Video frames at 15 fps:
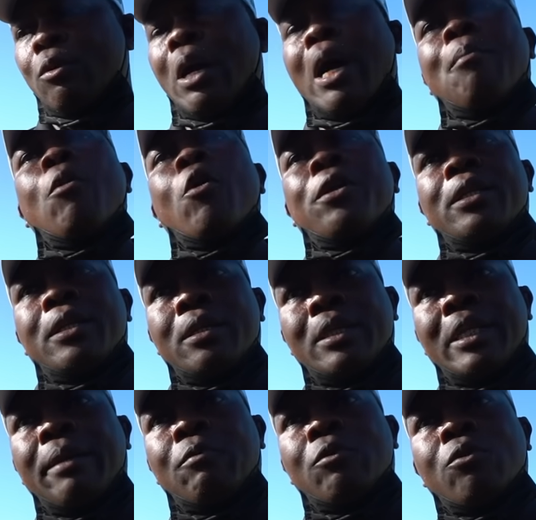avoid
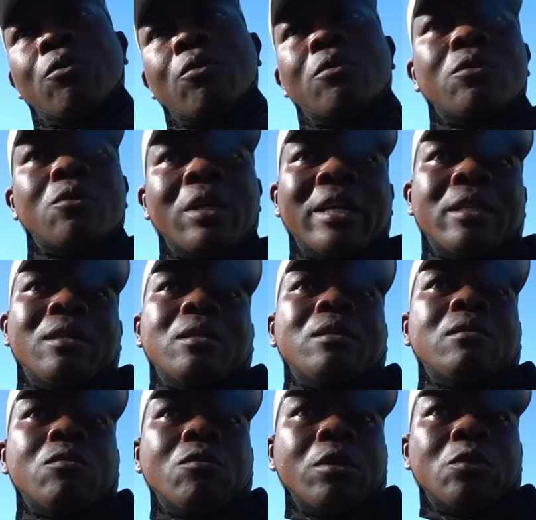them to go
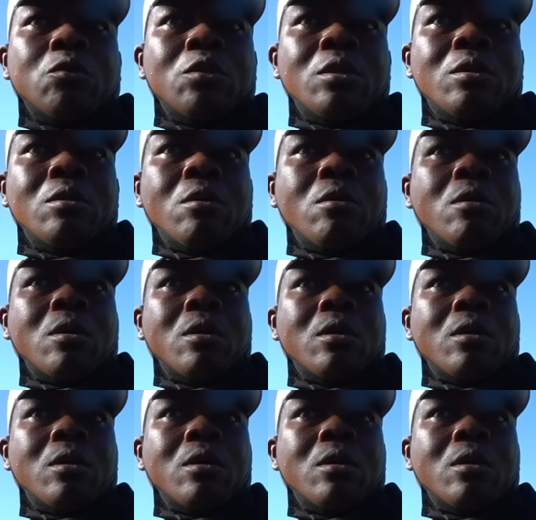to the drug,